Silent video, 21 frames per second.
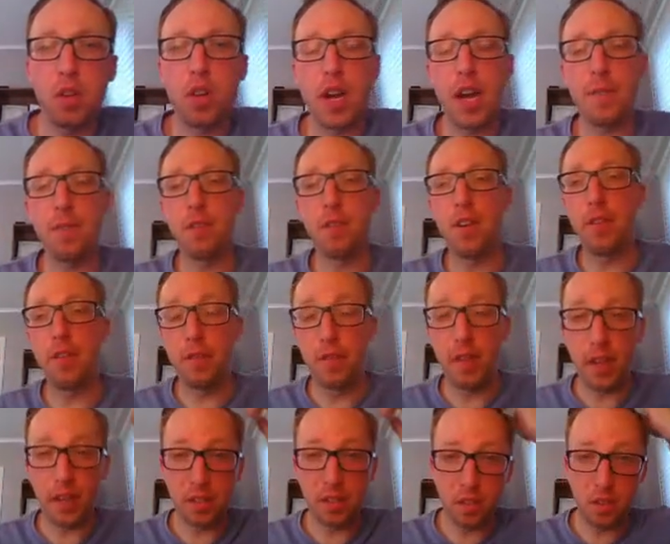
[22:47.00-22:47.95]
of f of
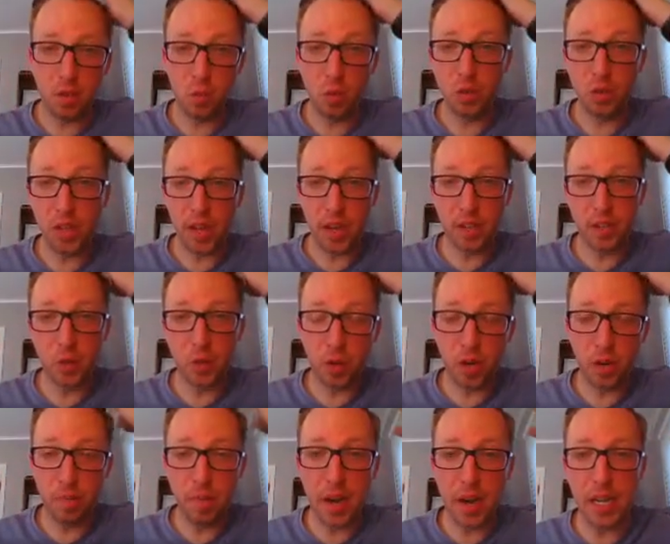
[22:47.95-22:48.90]
x equals x squared
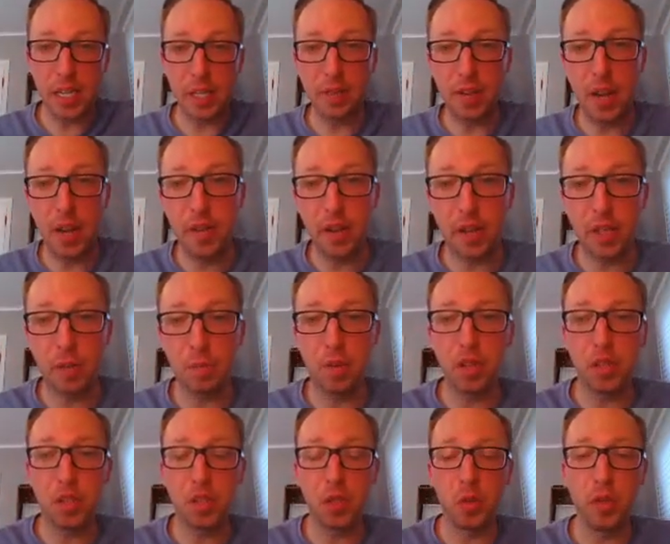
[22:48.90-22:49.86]
minus 5x
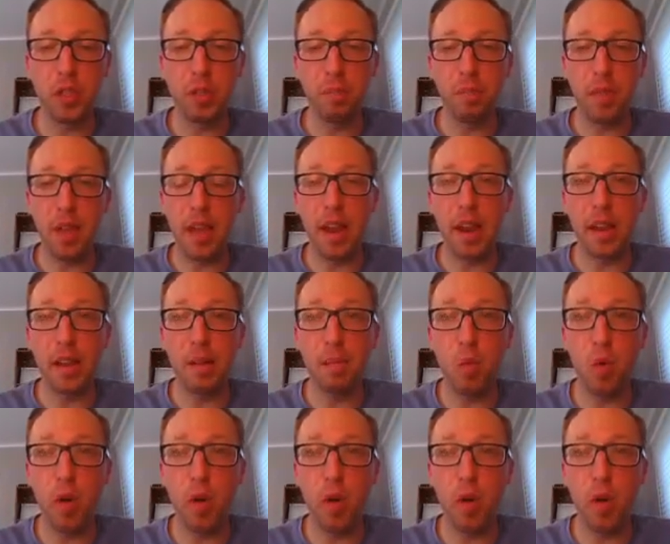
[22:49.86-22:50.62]
plus 3 at any point